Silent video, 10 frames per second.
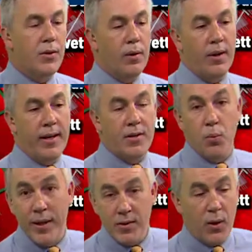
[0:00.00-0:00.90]
or at
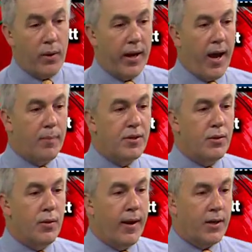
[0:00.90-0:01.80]
least winds going in
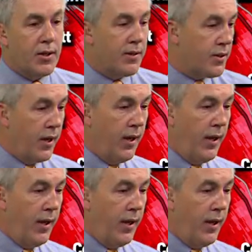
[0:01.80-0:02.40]
opposite directions